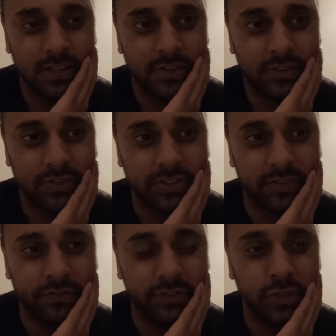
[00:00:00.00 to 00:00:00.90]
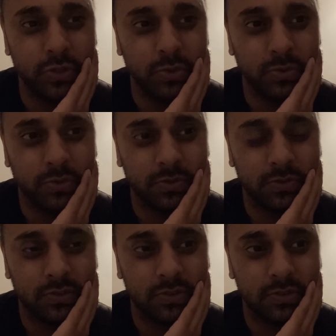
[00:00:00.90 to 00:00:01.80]
There is a few
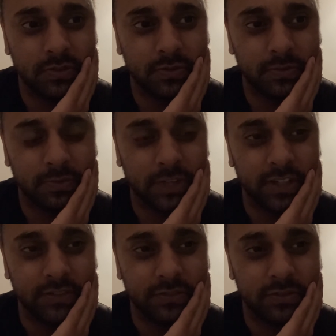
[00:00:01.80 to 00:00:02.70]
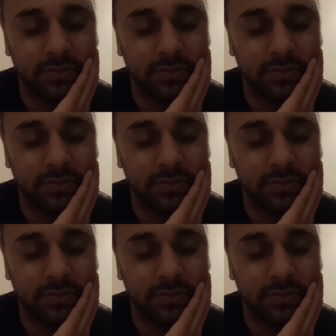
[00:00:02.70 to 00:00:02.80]
kind of,